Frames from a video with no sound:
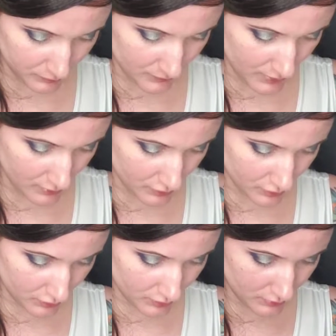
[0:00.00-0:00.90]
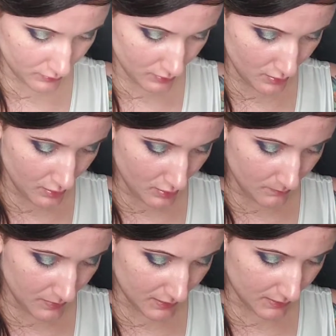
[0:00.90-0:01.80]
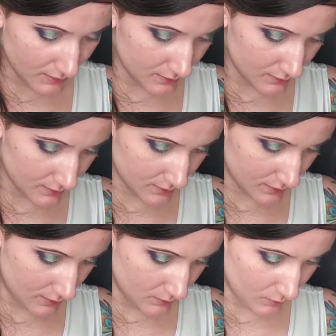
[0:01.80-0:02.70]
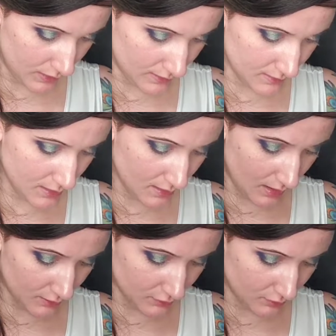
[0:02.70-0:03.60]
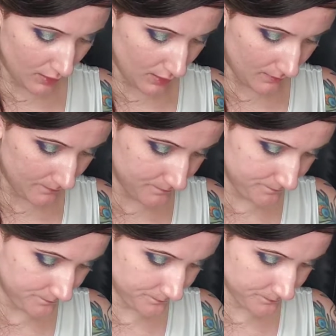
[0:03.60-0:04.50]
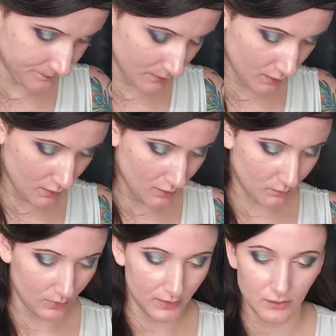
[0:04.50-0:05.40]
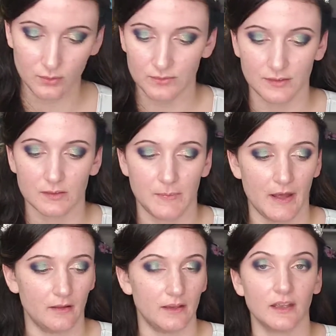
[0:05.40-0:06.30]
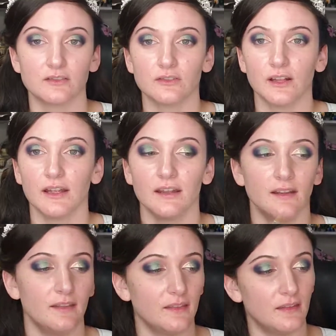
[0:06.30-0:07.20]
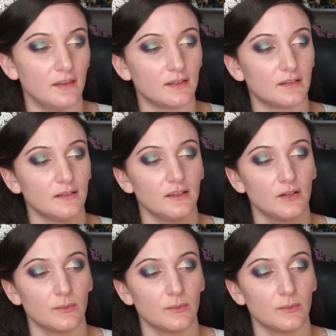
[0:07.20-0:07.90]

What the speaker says: brush because when I did it yesterday, when I used this palette yesterday, this glitter